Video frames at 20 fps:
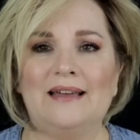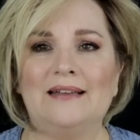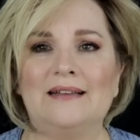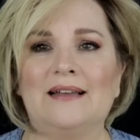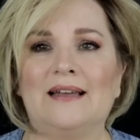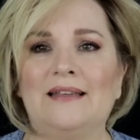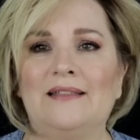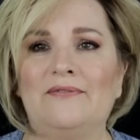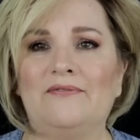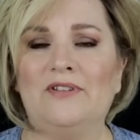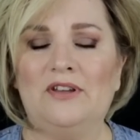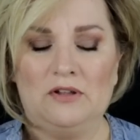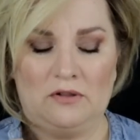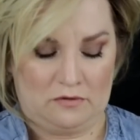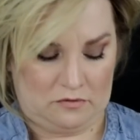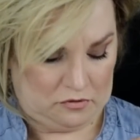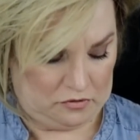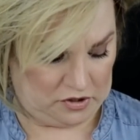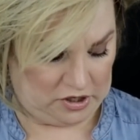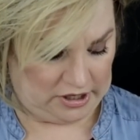I
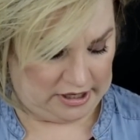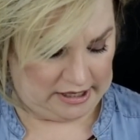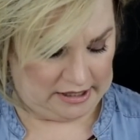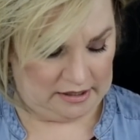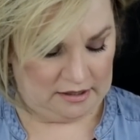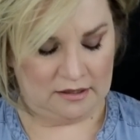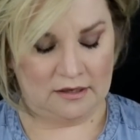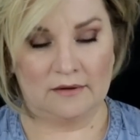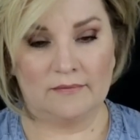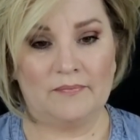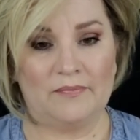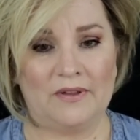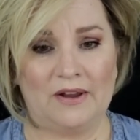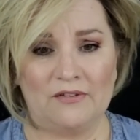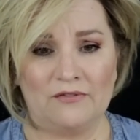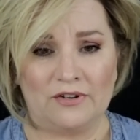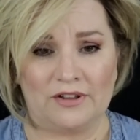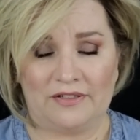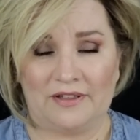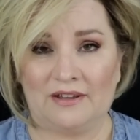feel crooked.
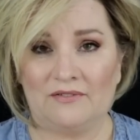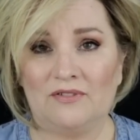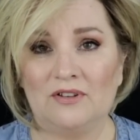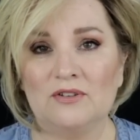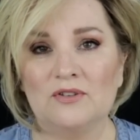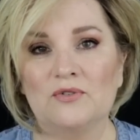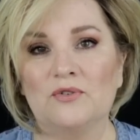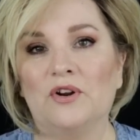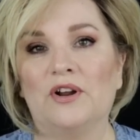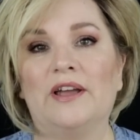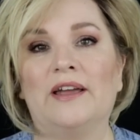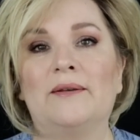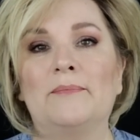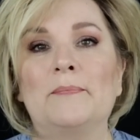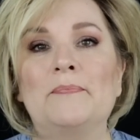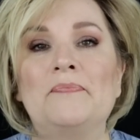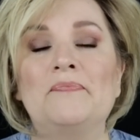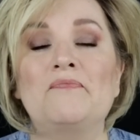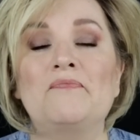Everything feels crooked.